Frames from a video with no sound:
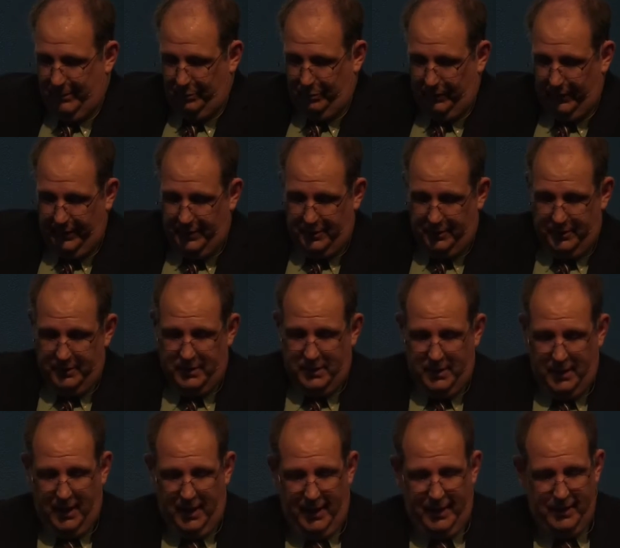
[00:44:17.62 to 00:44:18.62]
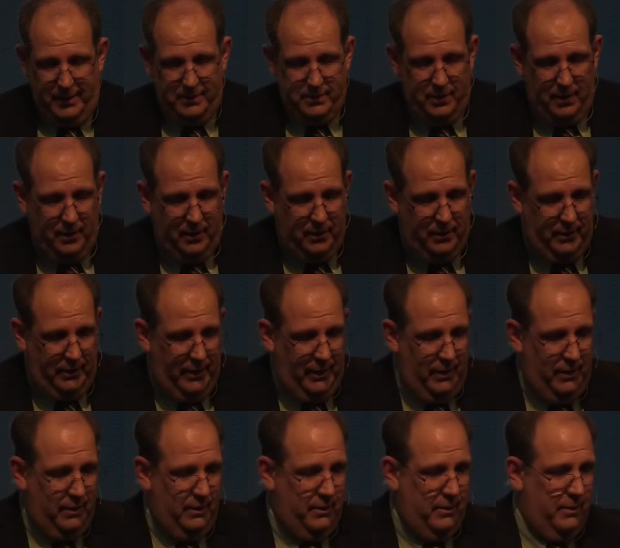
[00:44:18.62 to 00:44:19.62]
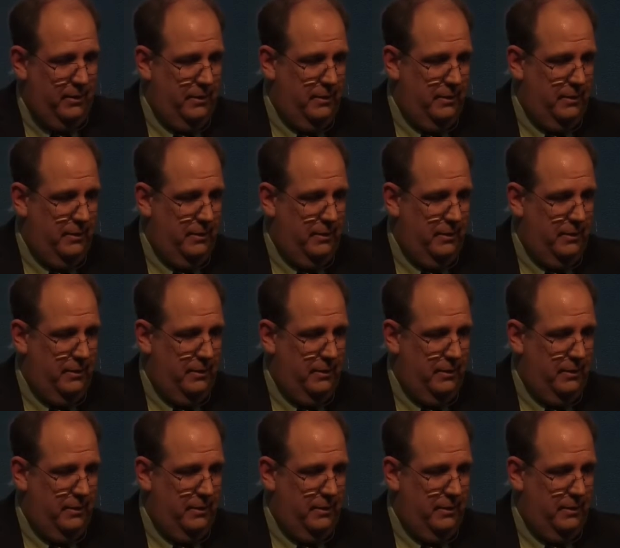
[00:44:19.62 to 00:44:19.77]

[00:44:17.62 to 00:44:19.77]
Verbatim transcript: The preacher's tie is ugly.